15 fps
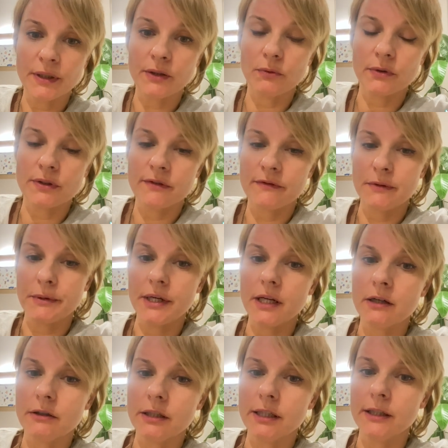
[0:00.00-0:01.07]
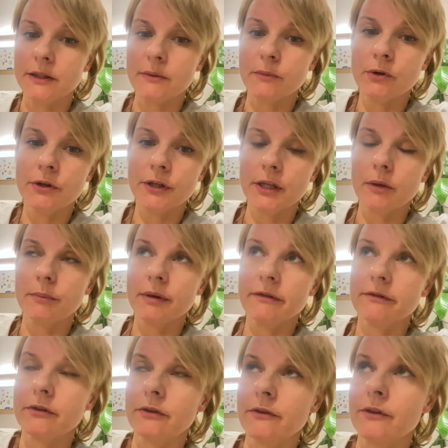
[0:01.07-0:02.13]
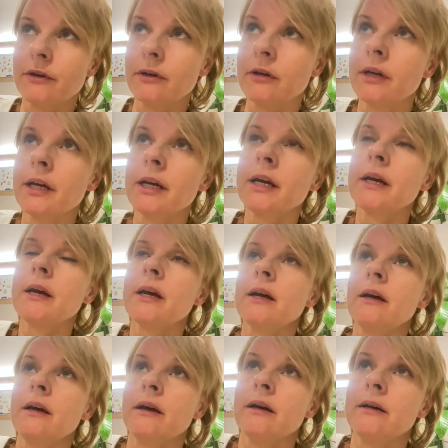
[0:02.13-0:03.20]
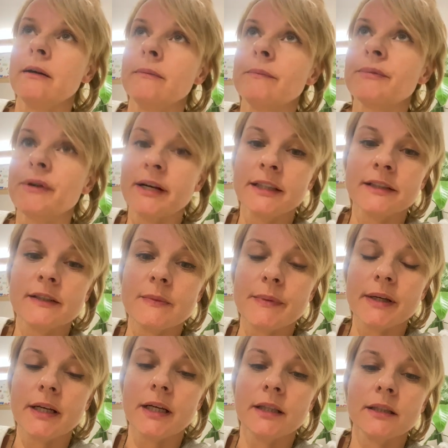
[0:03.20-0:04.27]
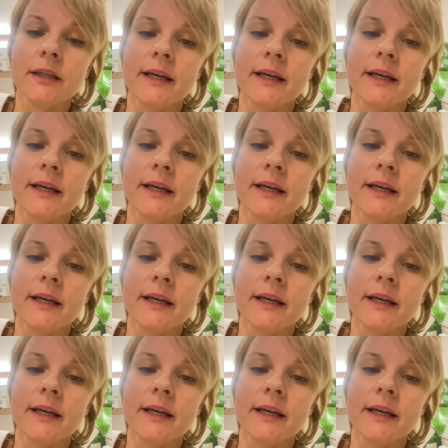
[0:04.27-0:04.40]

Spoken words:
It was very early in the morning before the practice began.